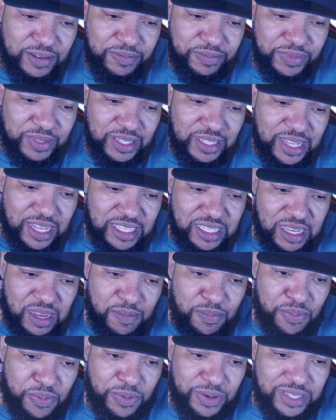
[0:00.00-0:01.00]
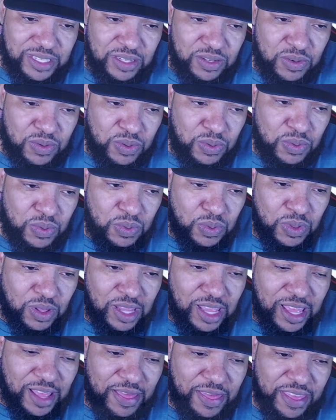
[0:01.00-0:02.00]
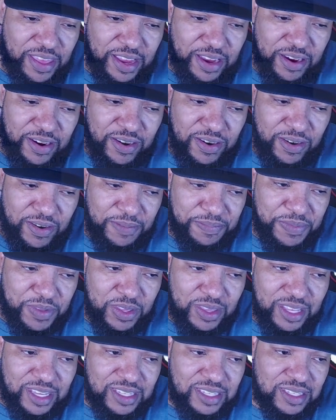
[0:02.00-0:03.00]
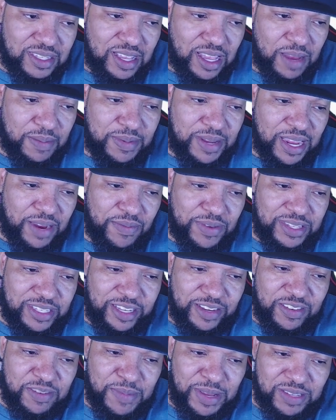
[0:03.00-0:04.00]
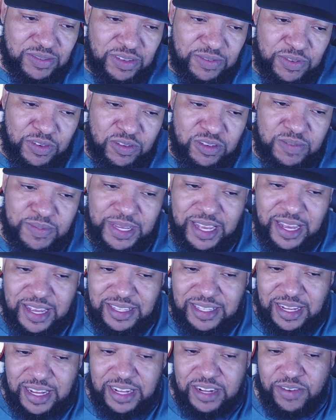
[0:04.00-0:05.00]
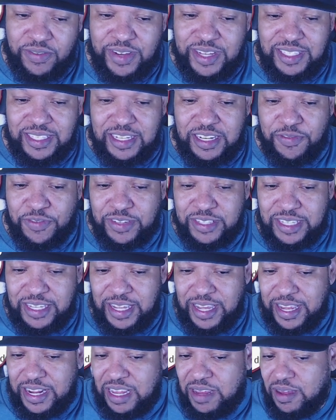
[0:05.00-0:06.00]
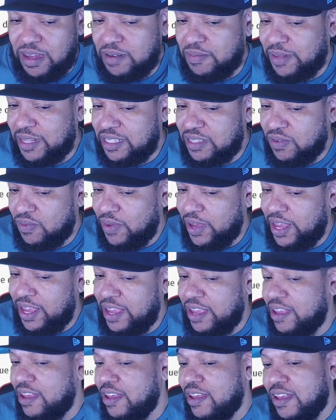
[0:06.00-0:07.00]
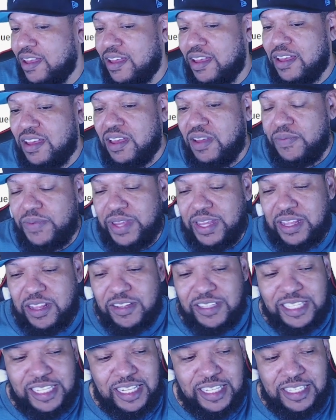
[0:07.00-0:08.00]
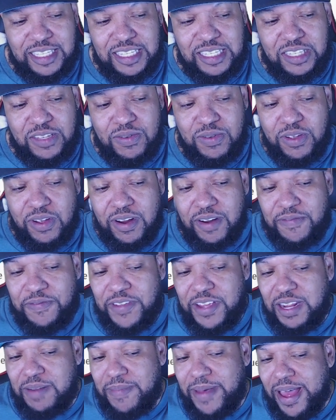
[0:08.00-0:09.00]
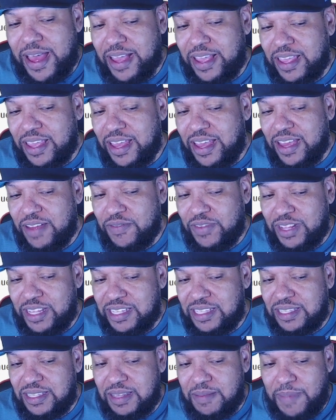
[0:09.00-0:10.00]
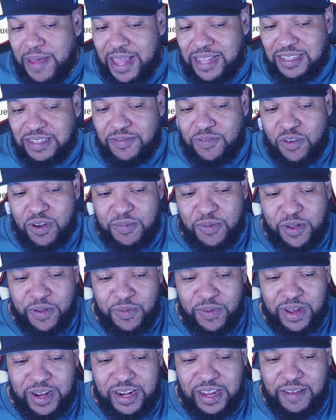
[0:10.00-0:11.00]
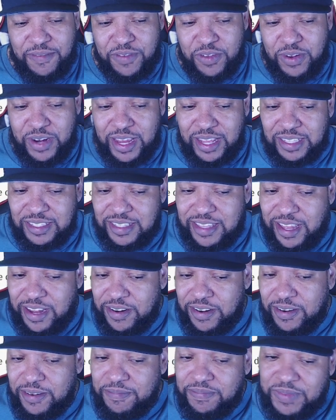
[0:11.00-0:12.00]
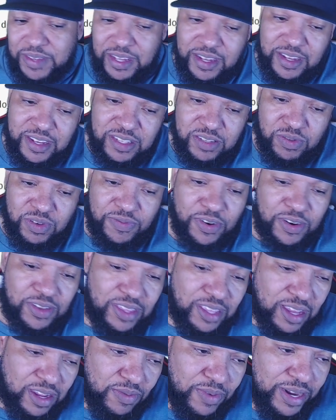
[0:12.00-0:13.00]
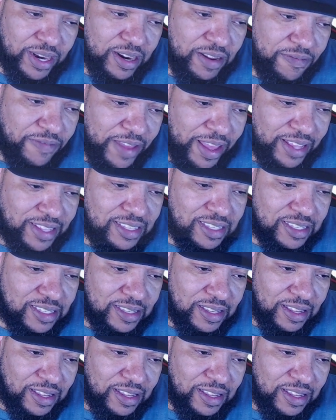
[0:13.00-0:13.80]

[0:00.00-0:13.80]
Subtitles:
And that's pretty cool there. This update received mixed reviews because it increased the difficulty in an unpleasant way. We closely listened to your feedback and released patch 4.1 a few days later to revert the unwanted effects.